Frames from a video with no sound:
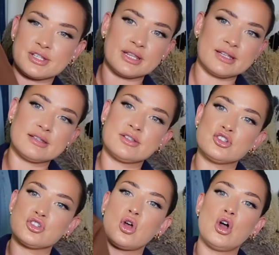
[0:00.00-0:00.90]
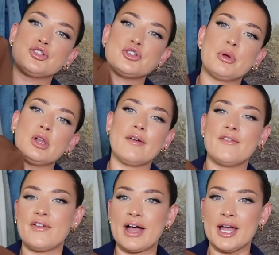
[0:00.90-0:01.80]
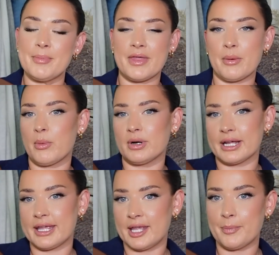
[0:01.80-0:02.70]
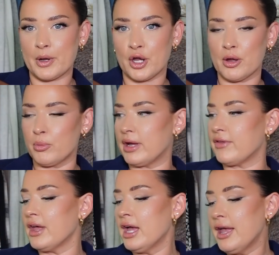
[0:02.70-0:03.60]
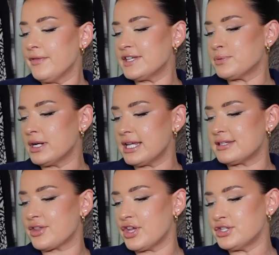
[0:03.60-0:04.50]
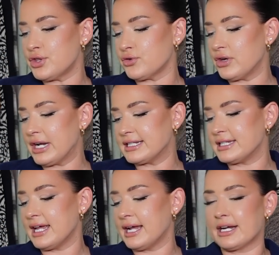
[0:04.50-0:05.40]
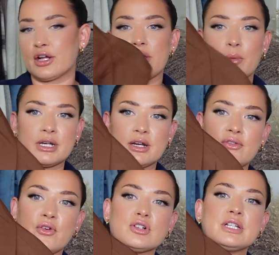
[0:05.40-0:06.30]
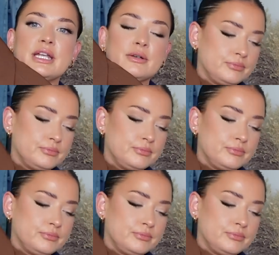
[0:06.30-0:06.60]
think this is such an autumnal vibe that we want to keep going with. This one is $33.99 and I got that one in a 14.